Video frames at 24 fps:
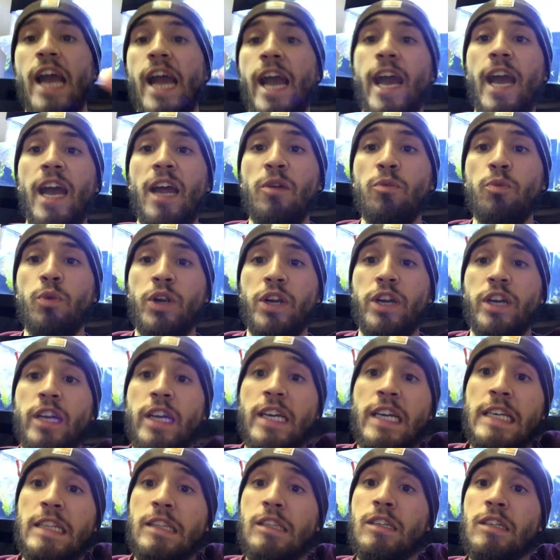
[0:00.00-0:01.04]
and we're going to
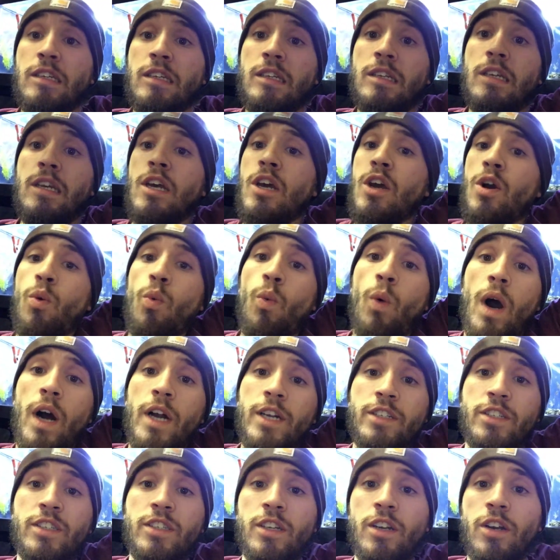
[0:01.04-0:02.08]
get to
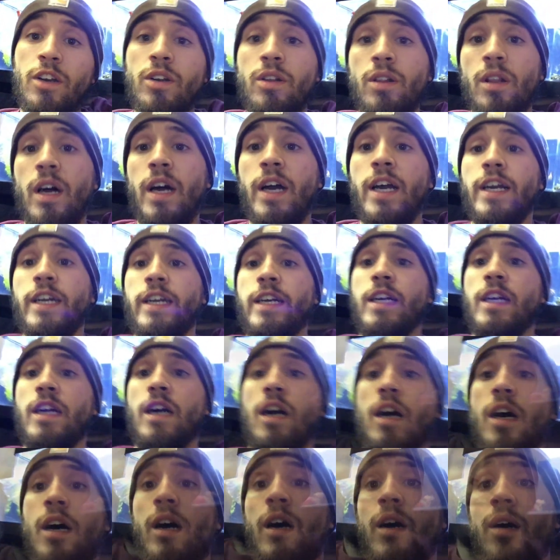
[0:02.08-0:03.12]
watch their
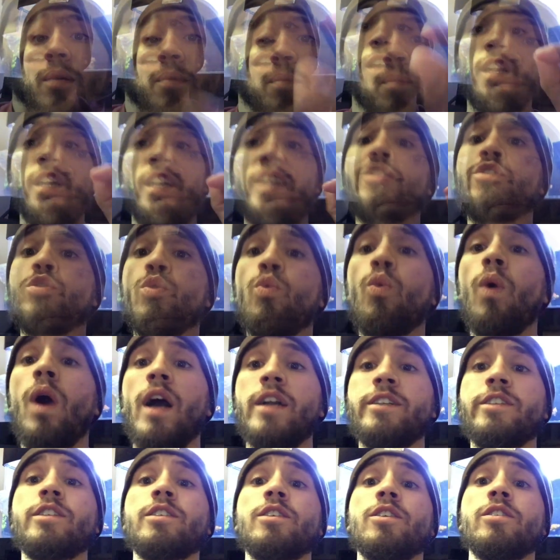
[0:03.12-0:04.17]

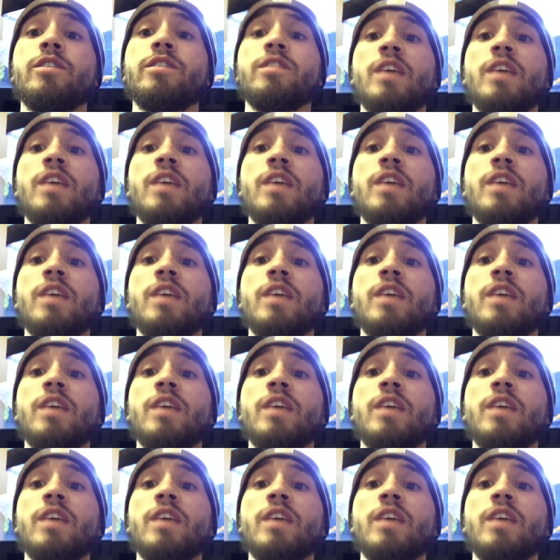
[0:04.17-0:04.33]
their